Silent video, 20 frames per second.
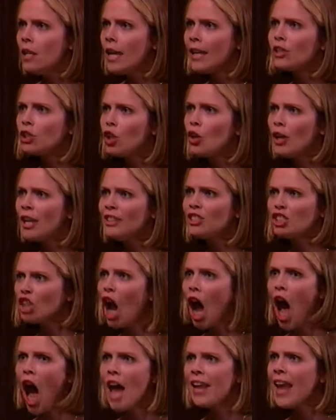including
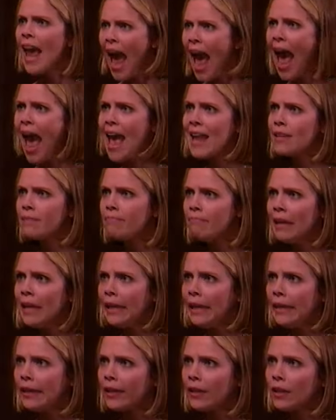John and
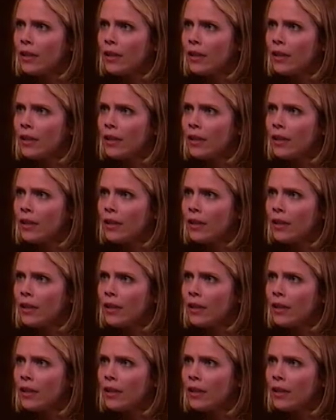me.